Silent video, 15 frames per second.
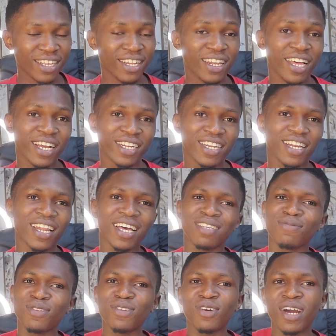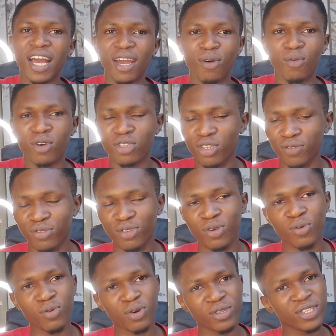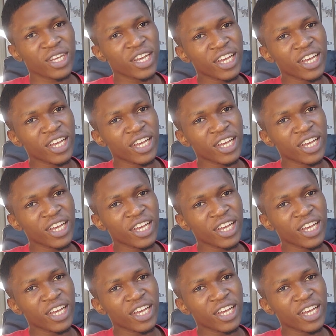Like the last video I watched of someone,